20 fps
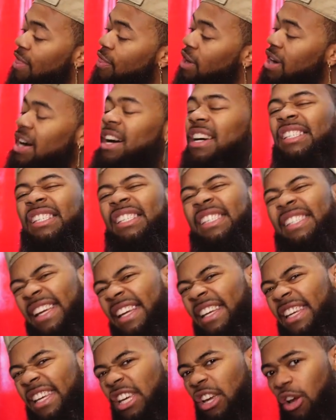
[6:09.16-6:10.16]
the
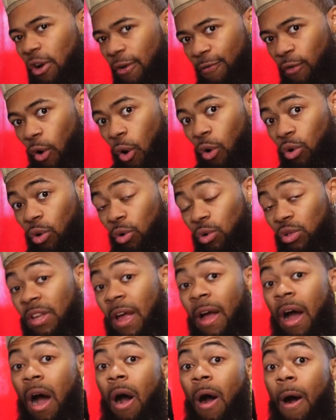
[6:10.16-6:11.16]
singier vocals
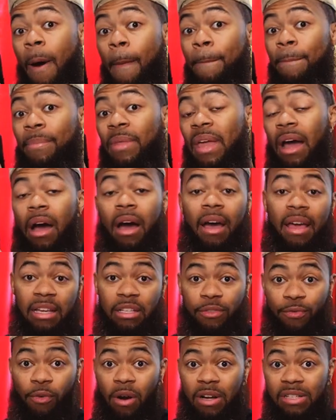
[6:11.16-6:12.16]
um uh,
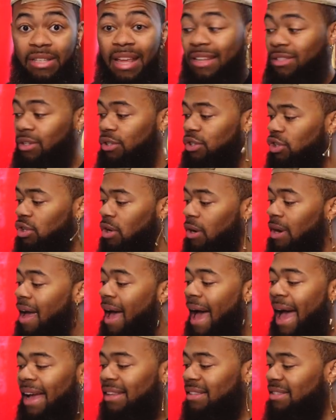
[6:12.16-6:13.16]
as far as that's concerned.
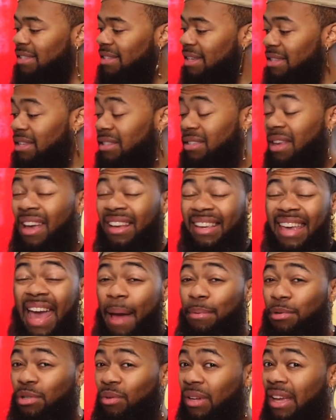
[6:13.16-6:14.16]
I can see this
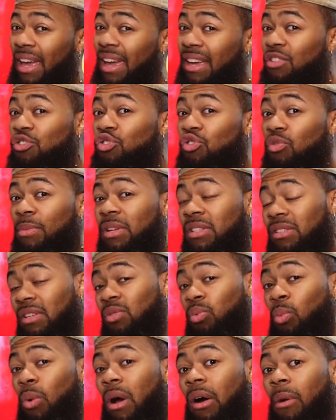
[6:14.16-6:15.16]
capturing instruments
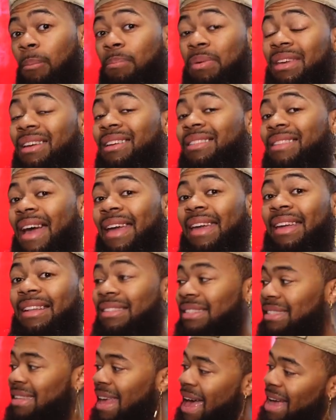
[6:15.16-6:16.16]
as well, being that
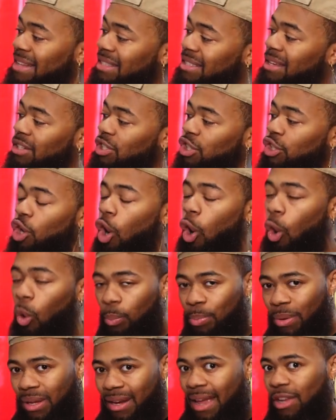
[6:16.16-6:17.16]
it has such an
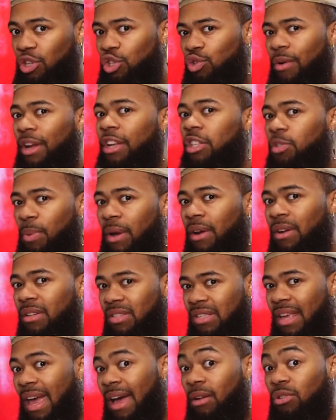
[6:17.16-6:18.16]
open and transparent
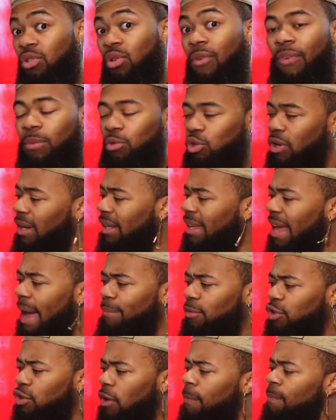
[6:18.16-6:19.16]
sound. So if I'm trying to
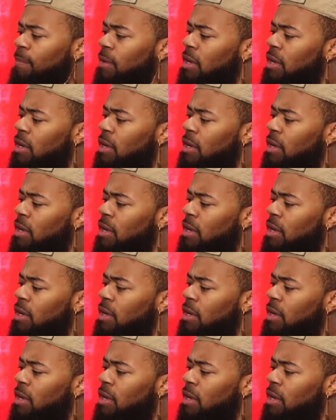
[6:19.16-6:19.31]
capture